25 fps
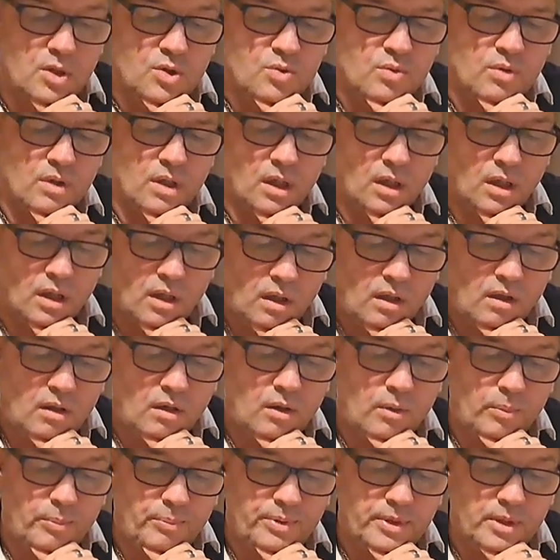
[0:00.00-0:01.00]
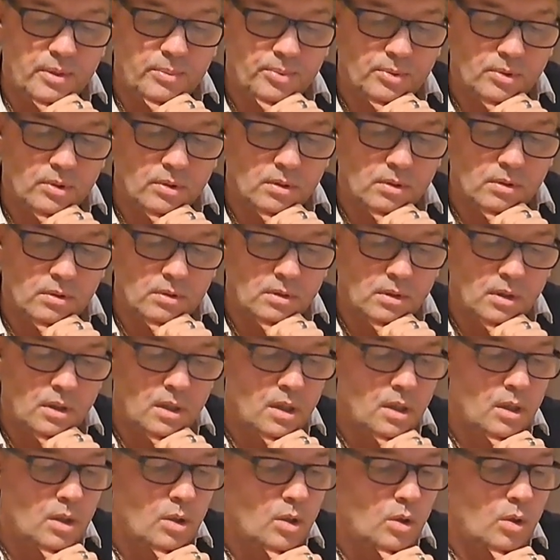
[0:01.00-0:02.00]
to a lot of people
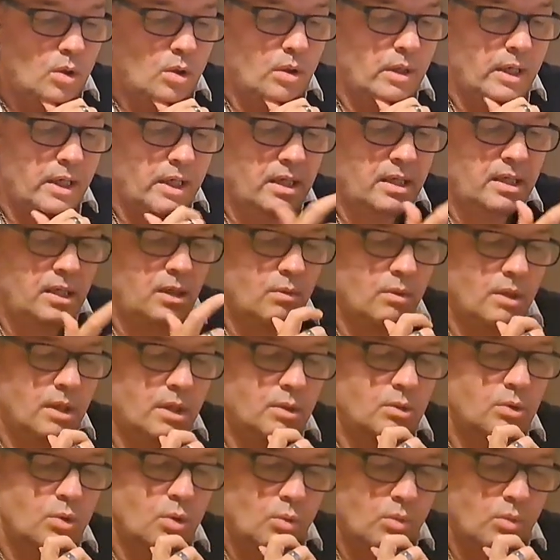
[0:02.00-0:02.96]
or anyone who